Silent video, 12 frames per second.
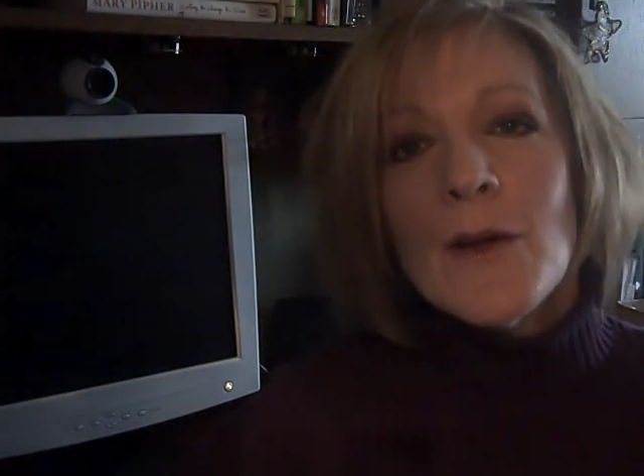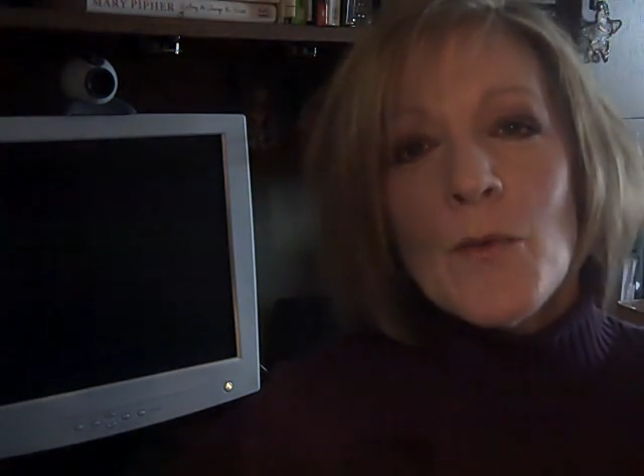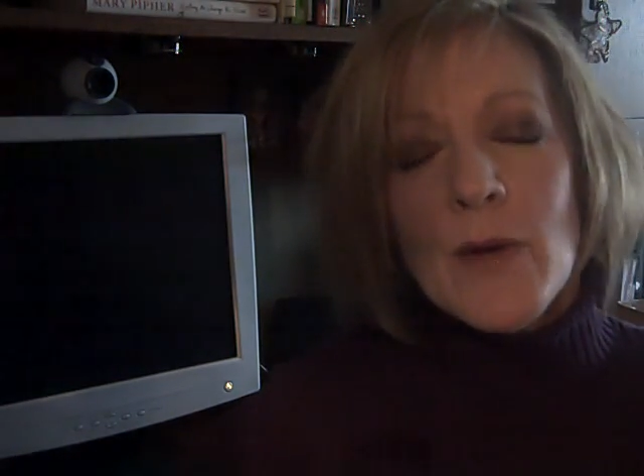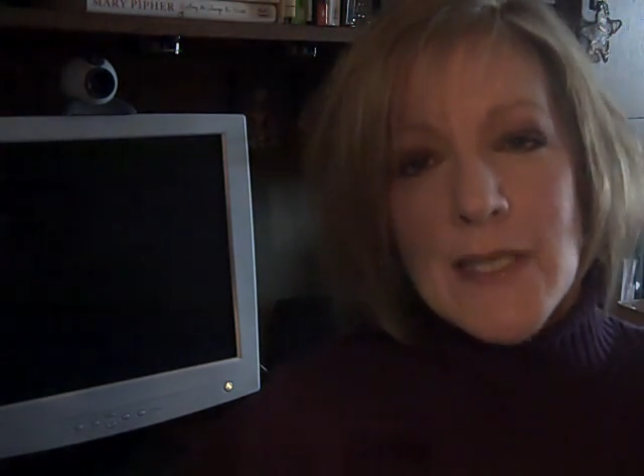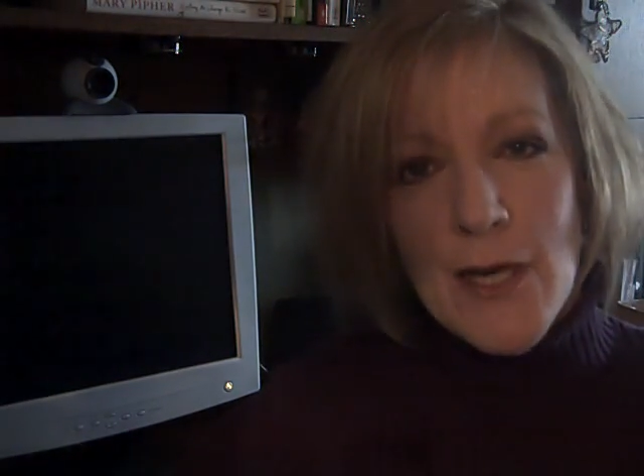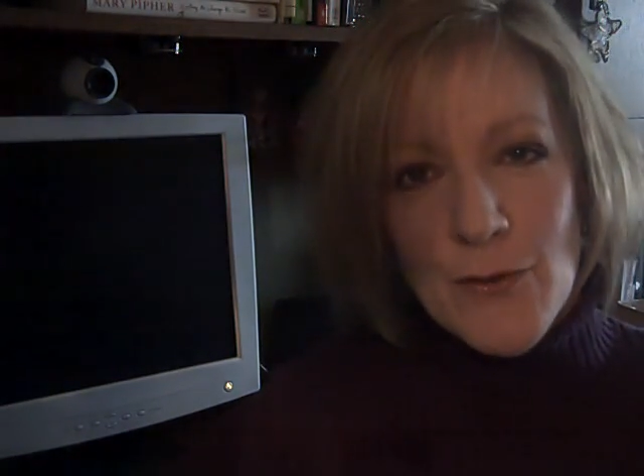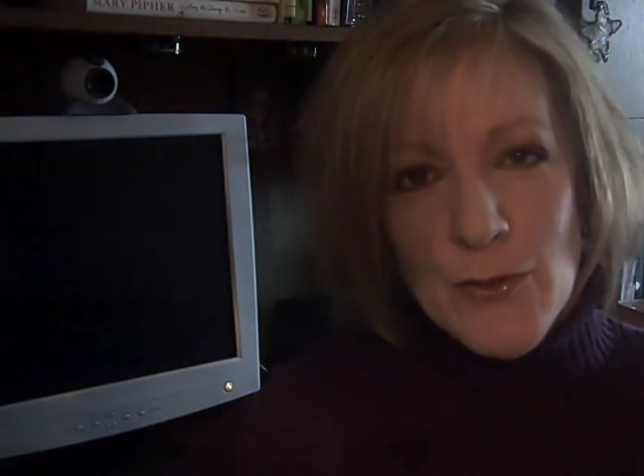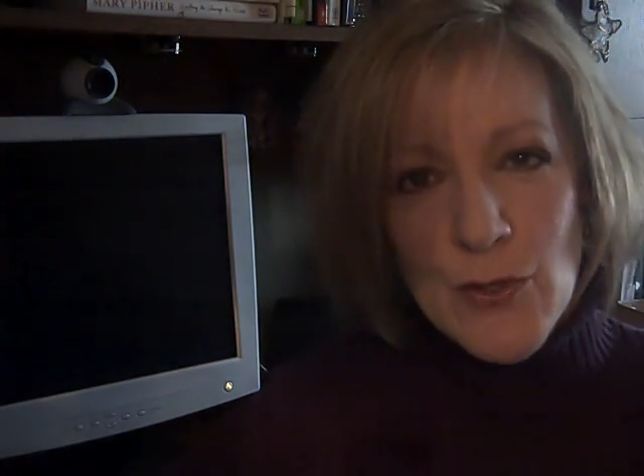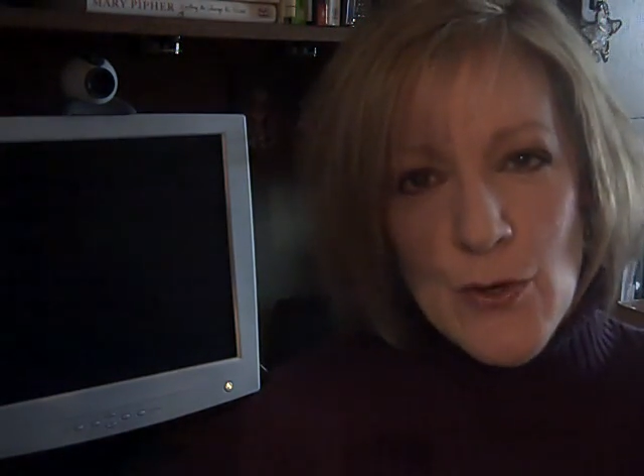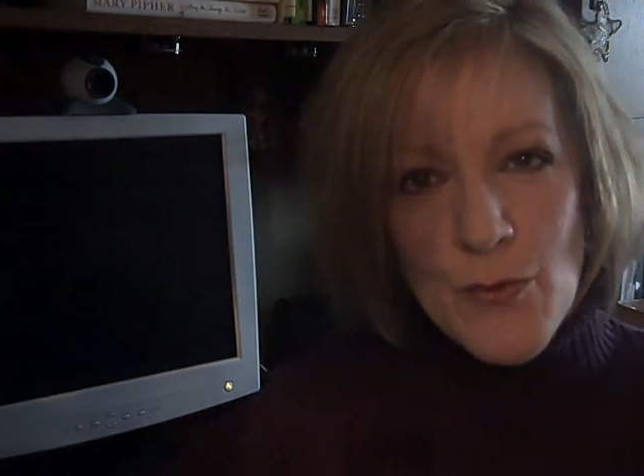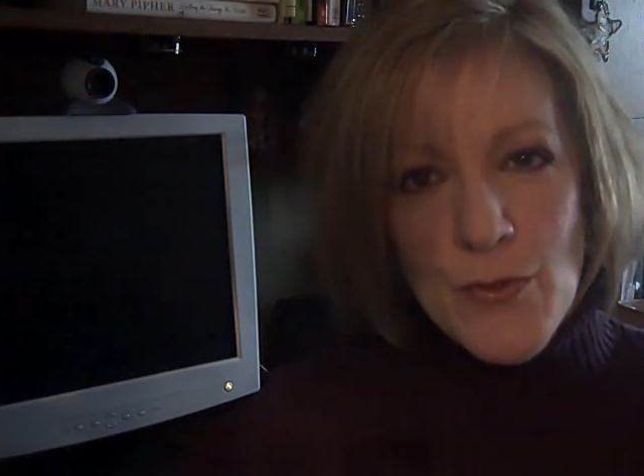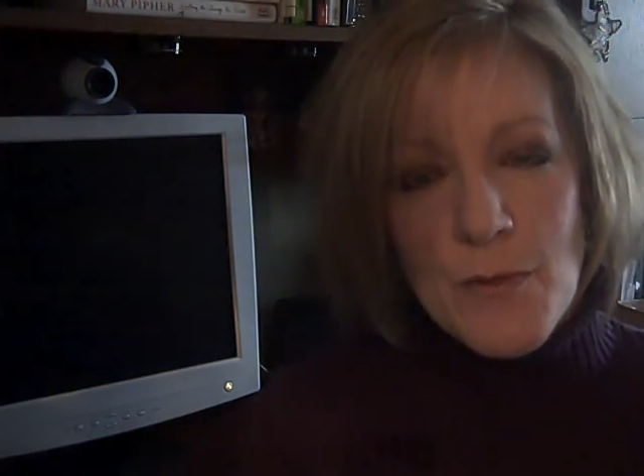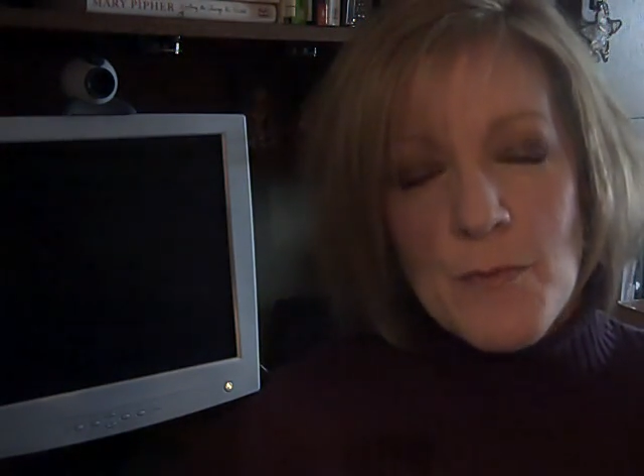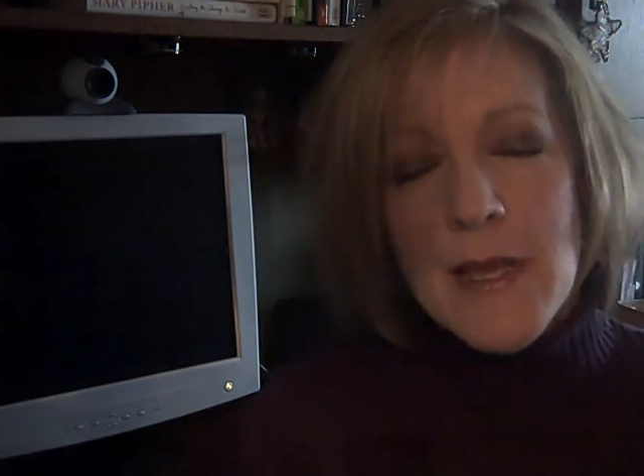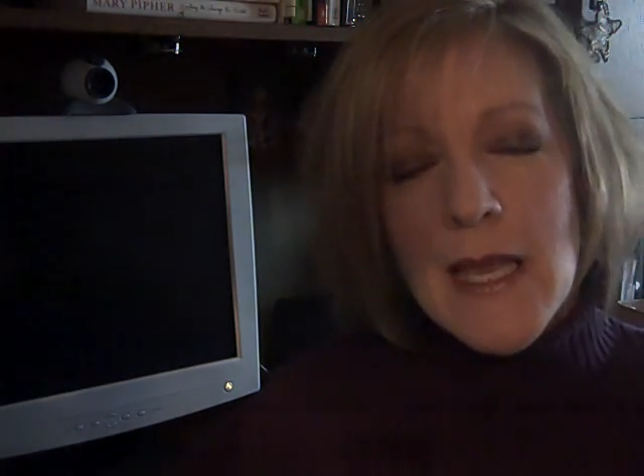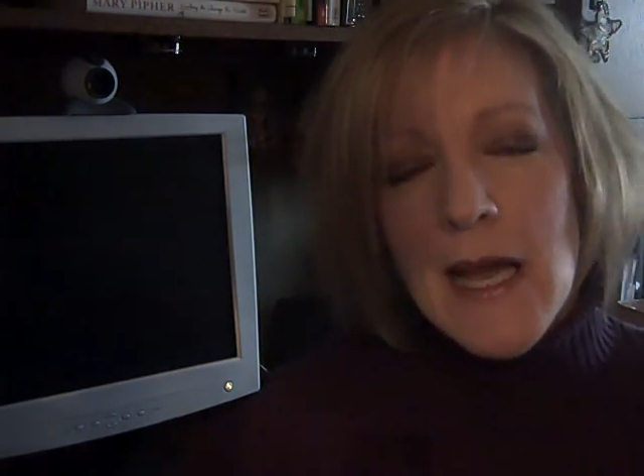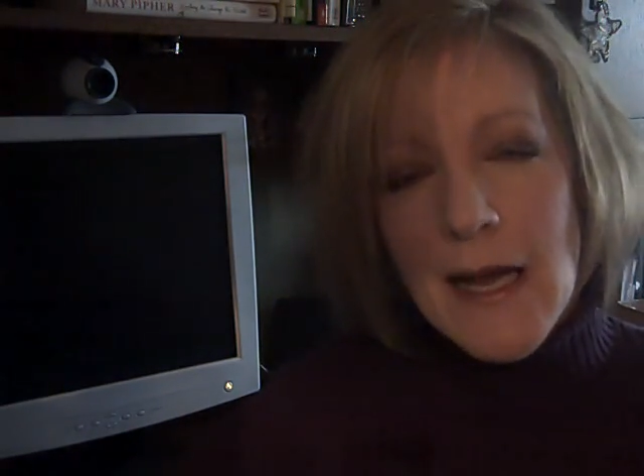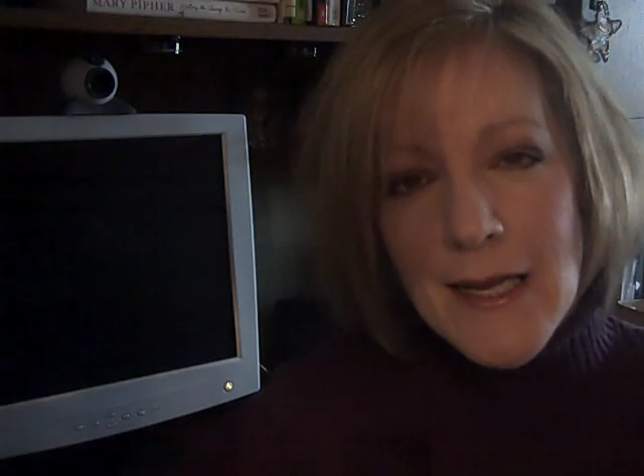we tell the truth,
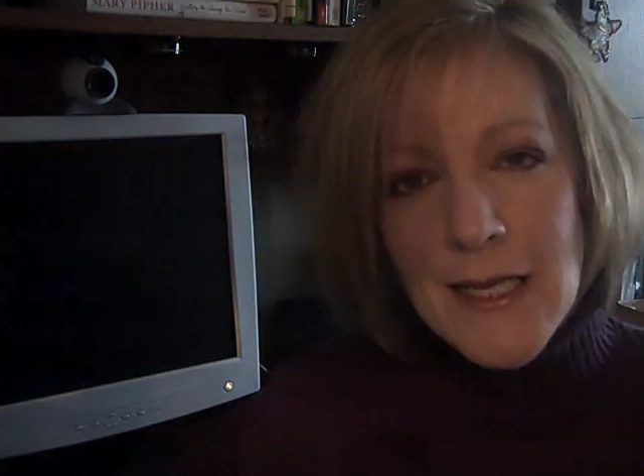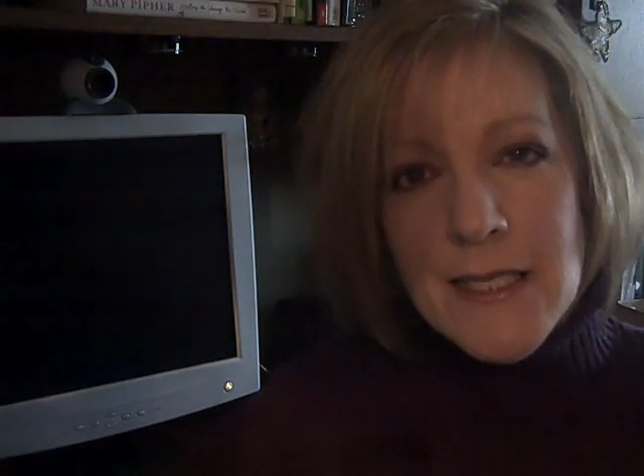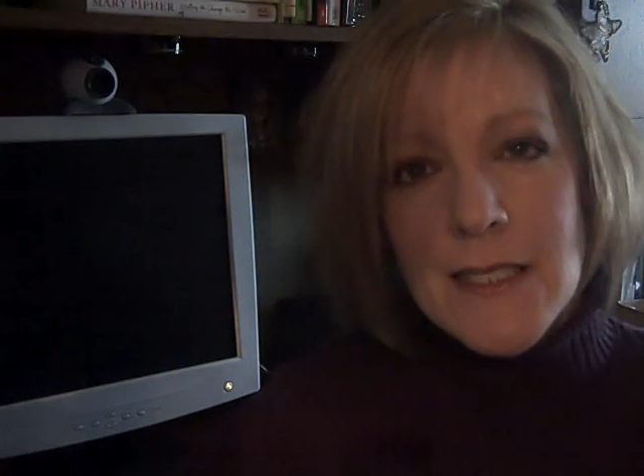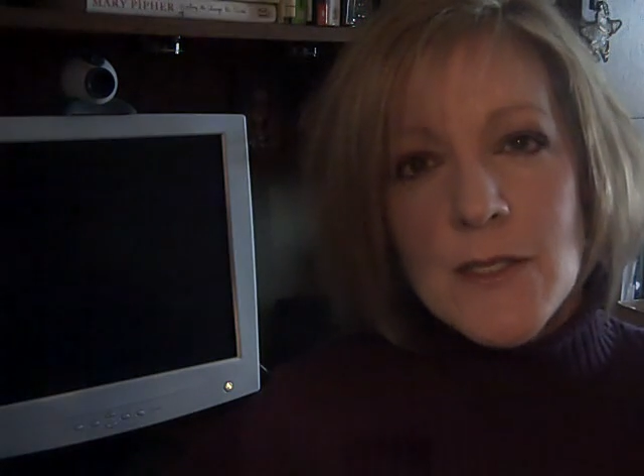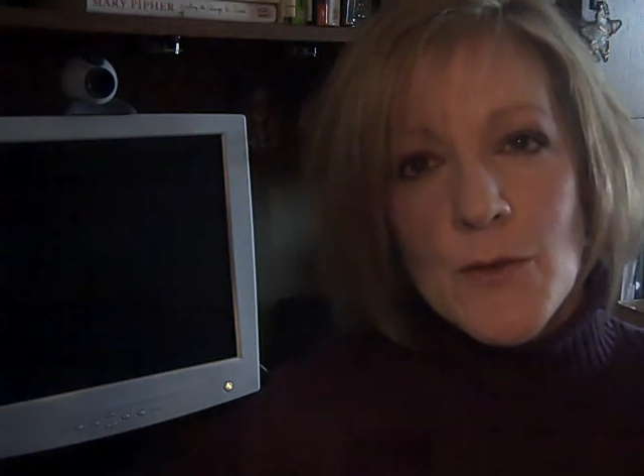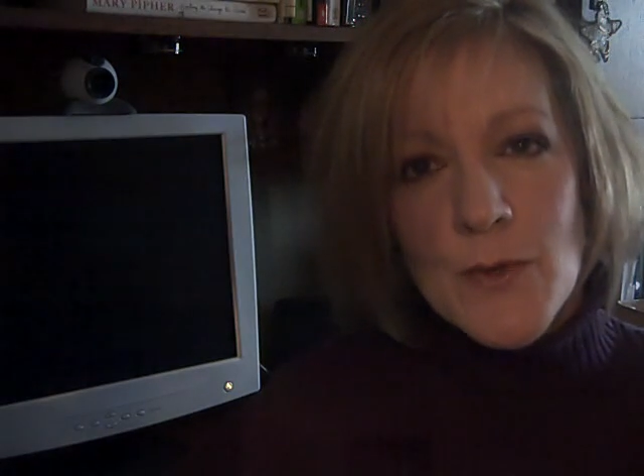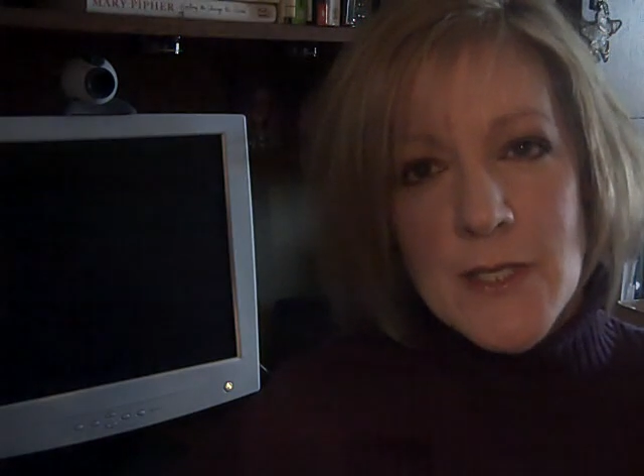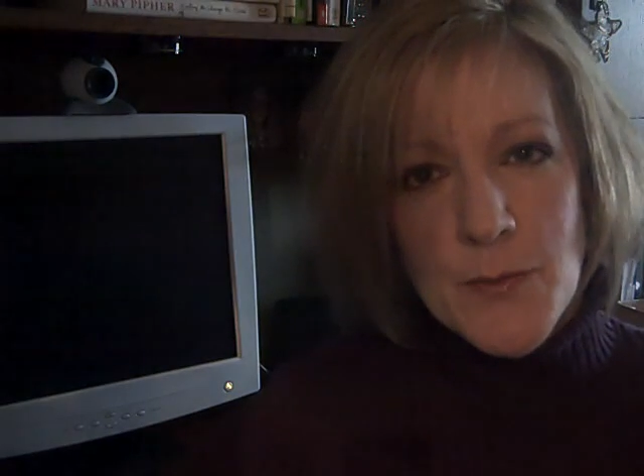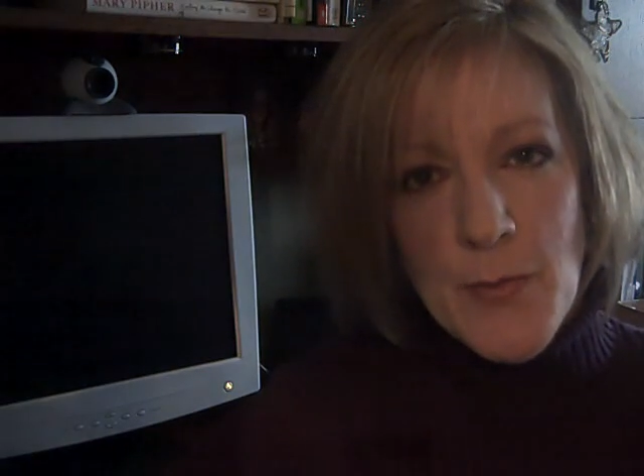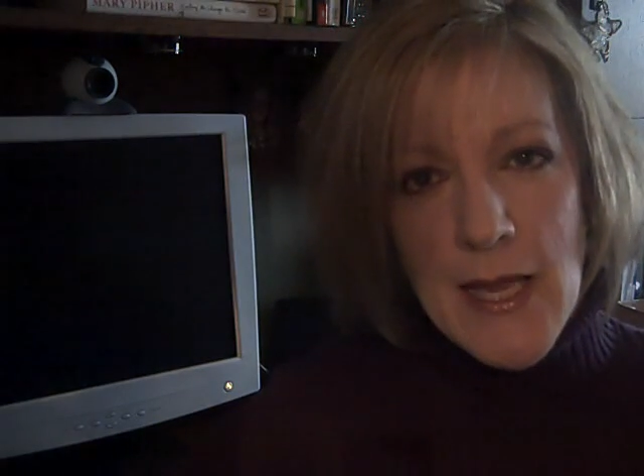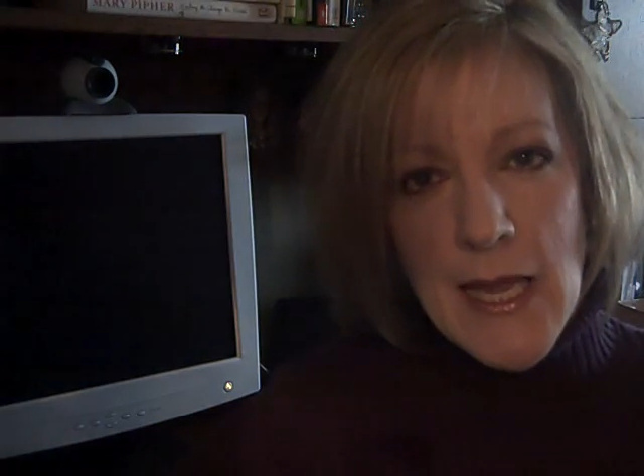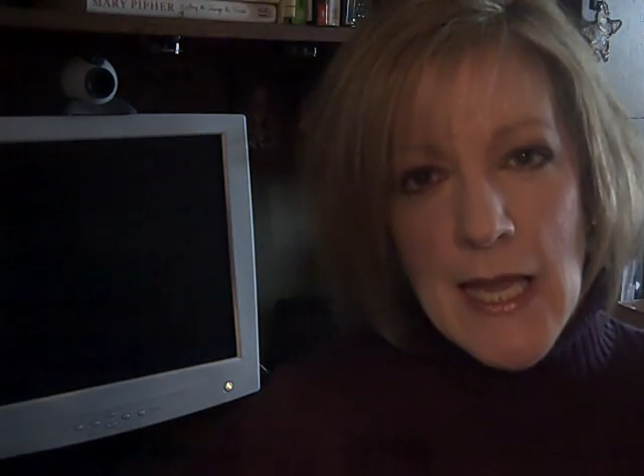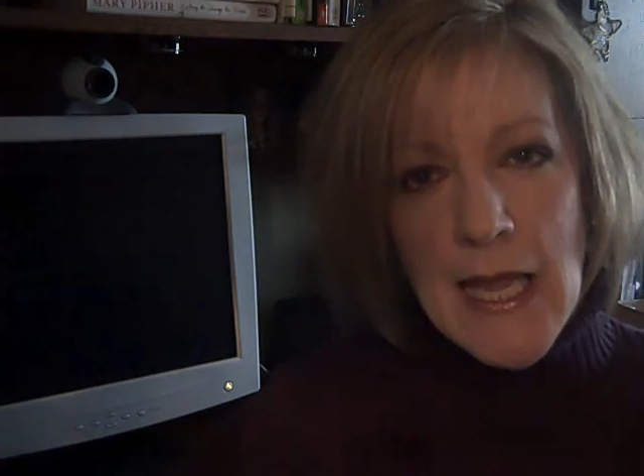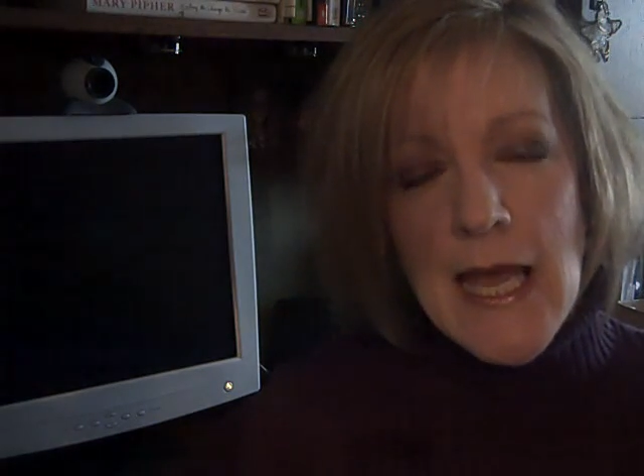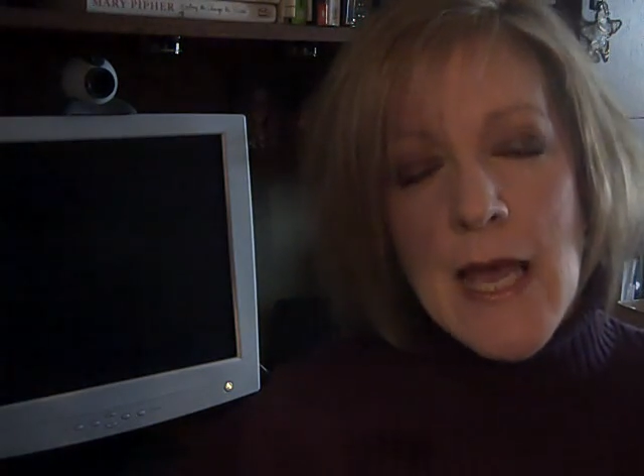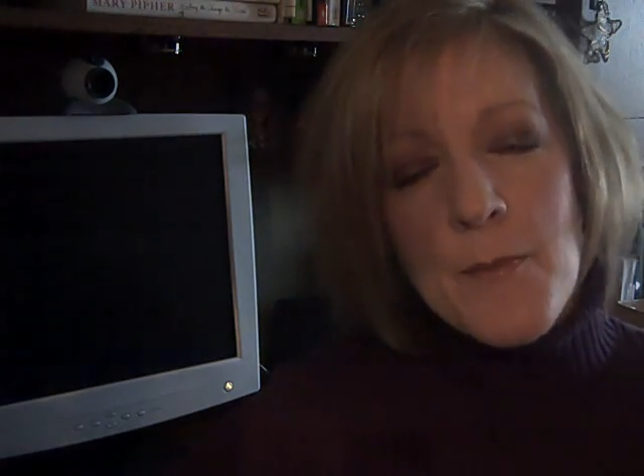because we speak,